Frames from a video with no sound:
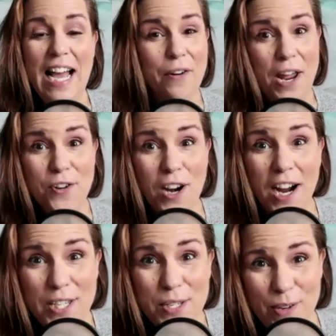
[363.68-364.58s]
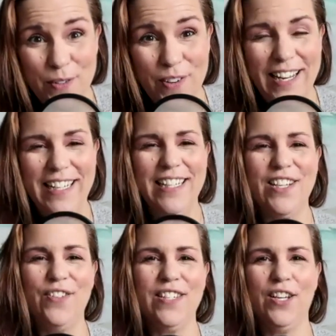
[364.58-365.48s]
and your husband, right? It's
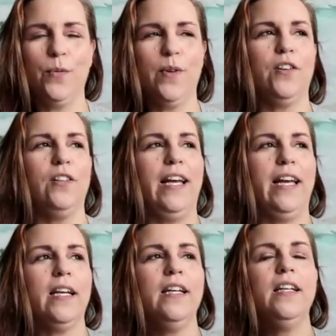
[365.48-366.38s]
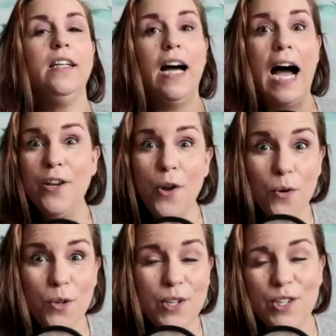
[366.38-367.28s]
always good when they're like, I know
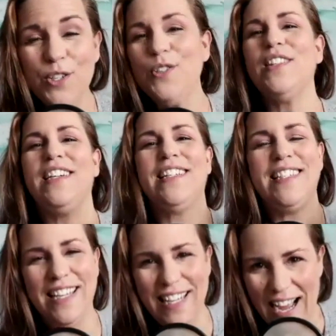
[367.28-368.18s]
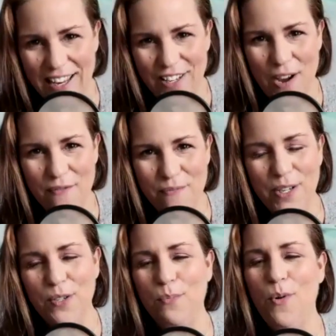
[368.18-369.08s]
you can do this and you have my
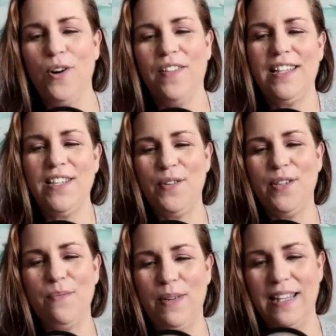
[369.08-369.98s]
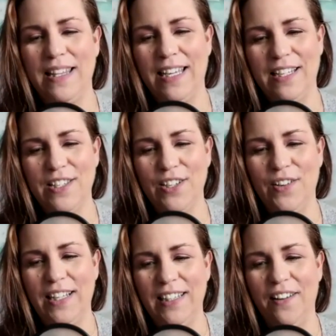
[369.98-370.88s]
support. That's always a big thing. So
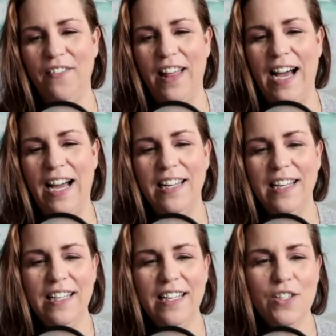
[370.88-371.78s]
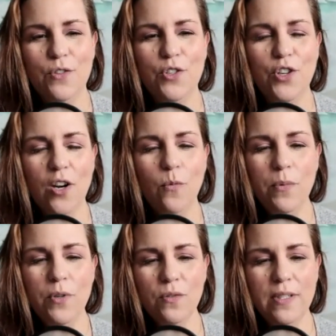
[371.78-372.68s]
I love that. So Shauna, what
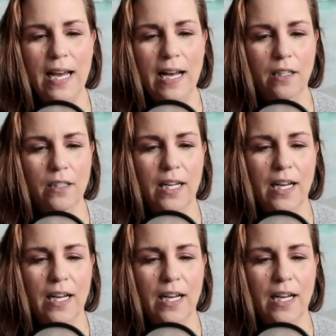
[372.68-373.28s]
would you tell